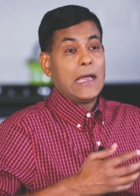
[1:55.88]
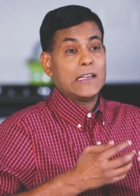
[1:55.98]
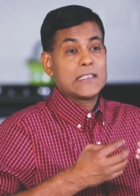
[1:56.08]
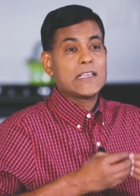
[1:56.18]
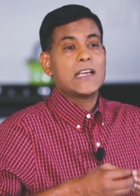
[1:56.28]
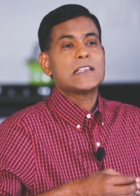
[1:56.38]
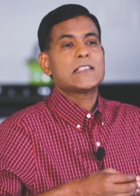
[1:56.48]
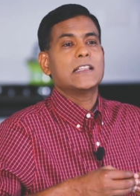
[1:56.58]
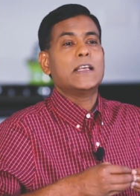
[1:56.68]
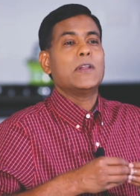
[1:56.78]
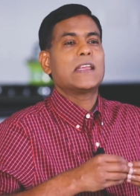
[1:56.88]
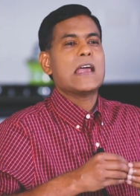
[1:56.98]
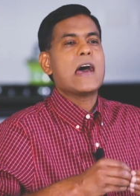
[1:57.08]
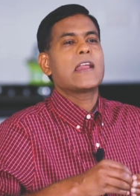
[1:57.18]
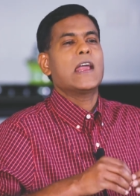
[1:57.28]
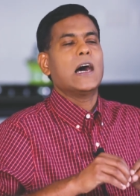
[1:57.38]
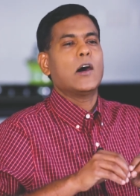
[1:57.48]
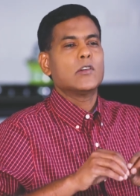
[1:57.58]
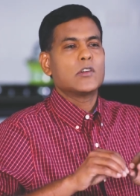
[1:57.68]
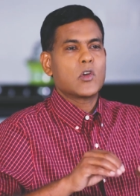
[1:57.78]
And it says they will carry
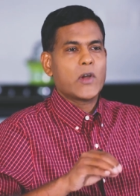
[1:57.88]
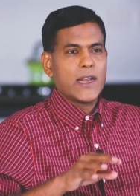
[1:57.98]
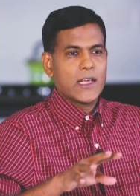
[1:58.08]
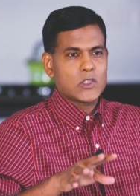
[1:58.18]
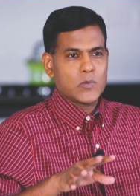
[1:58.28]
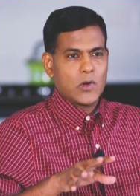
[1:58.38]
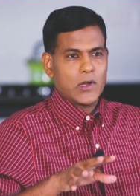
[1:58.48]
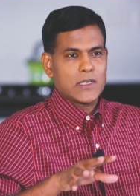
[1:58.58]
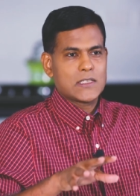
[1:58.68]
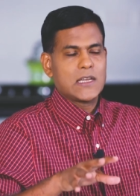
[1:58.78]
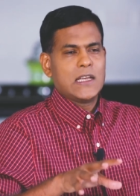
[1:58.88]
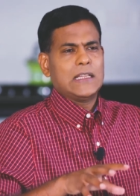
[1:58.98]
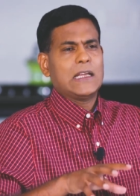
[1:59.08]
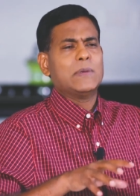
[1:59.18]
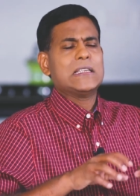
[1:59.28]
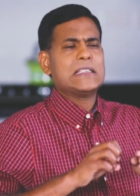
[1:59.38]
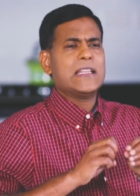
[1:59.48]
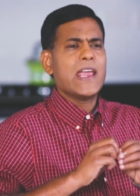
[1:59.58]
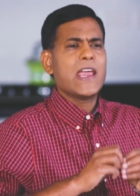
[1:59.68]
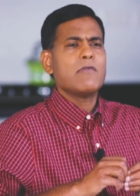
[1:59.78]
out great exploits. That means
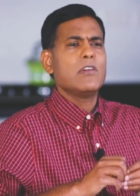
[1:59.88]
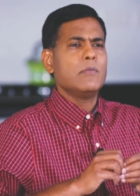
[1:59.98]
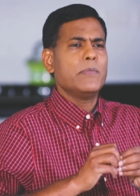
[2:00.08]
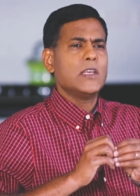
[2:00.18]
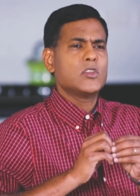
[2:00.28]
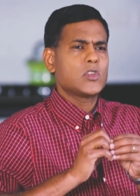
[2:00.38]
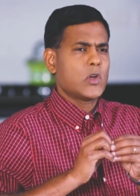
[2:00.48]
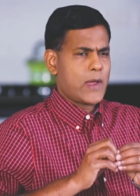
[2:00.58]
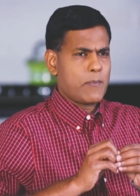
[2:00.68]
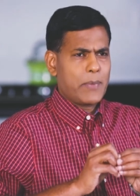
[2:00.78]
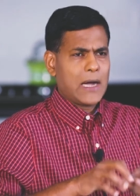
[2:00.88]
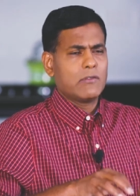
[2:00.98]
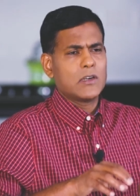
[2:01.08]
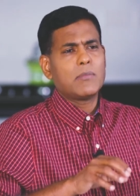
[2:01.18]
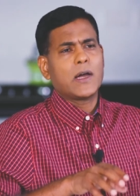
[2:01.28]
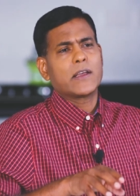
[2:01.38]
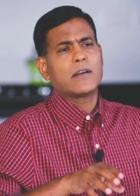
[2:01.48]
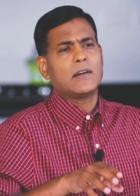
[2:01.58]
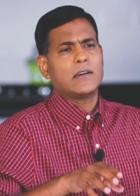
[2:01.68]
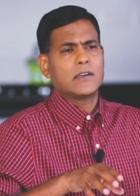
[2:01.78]
they will be so empowered by
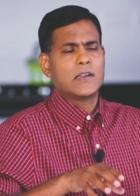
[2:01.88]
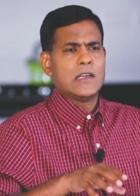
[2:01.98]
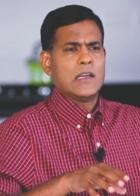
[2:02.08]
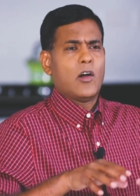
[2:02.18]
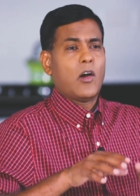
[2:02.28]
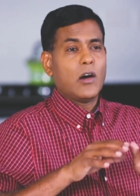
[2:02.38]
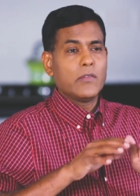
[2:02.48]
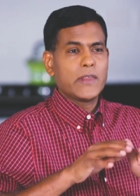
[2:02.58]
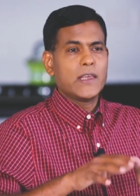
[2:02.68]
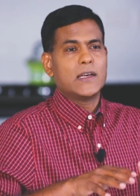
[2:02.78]
God on